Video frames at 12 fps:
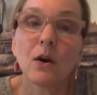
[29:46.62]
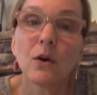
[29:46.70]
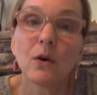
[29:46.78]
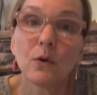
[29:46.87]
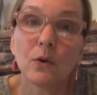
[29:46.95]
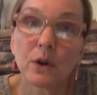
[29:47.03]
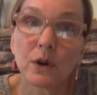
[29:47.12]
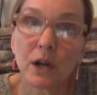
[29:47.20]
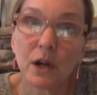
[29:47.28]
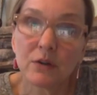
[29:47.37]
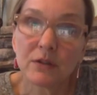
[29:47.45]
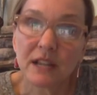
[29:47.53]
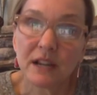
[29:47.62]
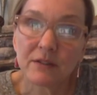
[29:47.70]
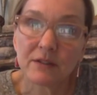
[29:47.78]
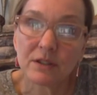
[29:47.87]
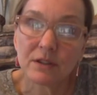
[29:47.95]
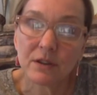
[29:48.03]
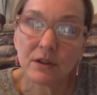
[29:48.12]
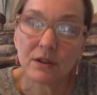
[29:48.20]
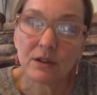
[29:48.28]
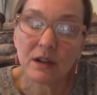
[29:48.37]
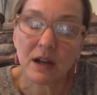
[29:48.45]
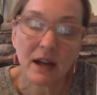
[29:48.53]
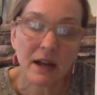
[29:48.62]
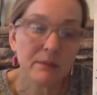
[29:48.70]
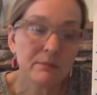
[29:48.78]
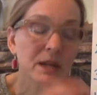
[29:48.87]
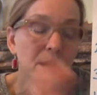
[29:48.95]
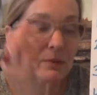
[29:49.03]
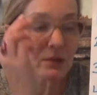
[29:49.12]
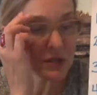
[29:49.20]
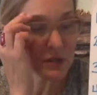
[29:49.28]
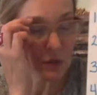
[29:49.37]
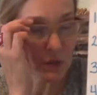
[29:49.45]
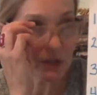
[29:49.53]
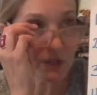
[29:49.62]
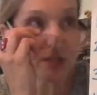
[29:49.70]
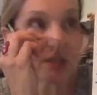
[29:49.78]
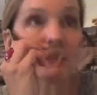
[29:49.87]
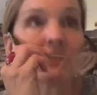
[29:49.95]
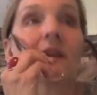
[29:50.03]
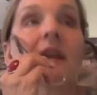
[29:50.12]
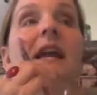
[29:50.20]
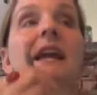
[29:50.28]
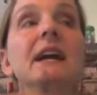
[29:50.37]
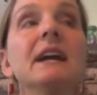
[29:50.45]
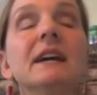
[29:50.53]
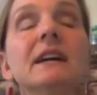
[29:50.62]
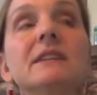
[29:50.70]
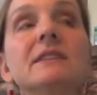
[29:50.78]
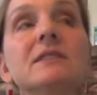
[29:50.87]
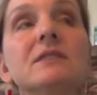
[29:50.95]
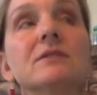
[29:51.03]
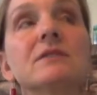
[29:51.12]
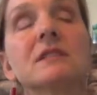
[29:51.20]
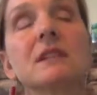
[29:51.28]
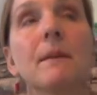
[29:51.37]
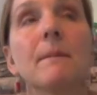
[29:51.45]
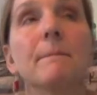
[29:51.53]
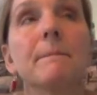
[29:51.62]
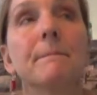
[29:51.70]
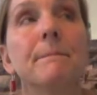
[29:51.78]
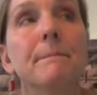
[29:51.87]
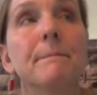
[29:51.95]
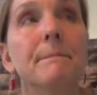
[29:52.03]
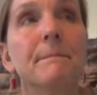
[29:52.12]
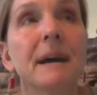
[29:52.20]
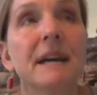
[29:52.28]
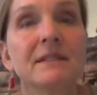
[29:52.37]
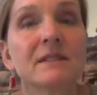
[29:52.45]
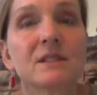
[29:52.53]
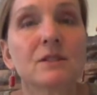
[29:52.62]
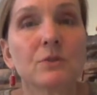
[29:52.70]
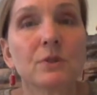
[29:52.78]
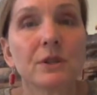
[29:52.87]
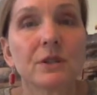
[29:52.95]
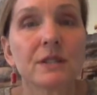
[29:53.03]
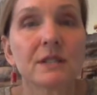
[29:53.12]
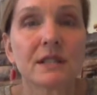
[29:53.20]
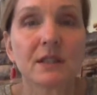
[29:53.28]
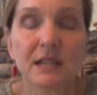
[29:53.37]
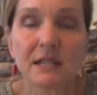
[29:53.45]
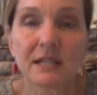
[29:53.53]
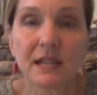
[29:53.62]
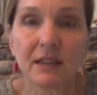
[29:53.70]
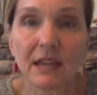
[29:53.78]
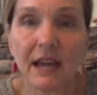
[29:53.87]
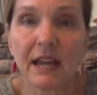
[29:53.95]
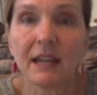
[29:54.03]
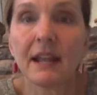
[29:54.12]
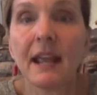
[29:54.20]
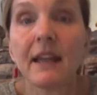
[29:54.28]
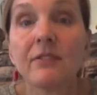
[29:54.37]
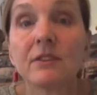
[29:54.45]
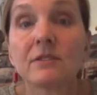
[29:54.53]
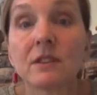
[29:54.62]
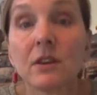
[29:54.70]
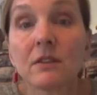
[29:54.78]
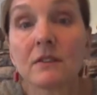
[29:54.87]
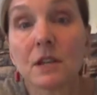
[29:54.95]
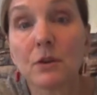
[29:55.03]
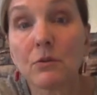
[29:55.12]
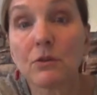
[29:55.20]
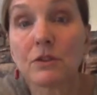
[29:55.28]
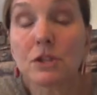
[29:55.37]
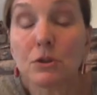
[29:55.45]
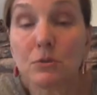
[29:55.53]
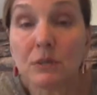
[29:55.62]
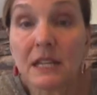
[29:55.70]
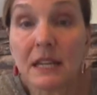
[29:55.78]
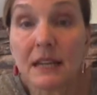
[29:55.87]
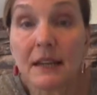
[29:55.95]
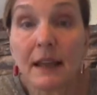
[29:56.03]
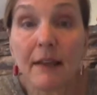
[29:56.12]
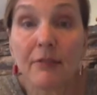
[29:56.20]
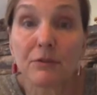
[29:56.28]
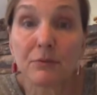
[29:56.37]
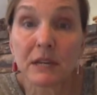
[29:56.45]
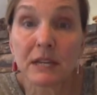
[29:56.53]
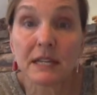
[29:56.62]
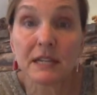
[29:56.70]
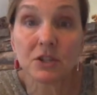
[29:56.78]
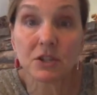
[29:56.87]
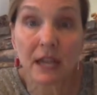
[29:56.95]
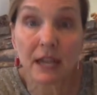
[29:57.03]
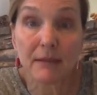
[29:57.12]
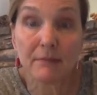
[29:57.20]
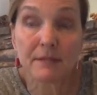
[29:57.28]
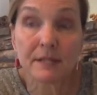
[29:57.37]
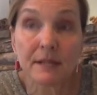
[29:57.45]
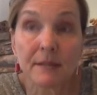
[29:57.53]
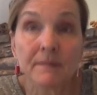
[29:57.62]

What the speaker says: or go down to the number sort, and there's some button sorts and things like that. And there's also 2D and 3D shapes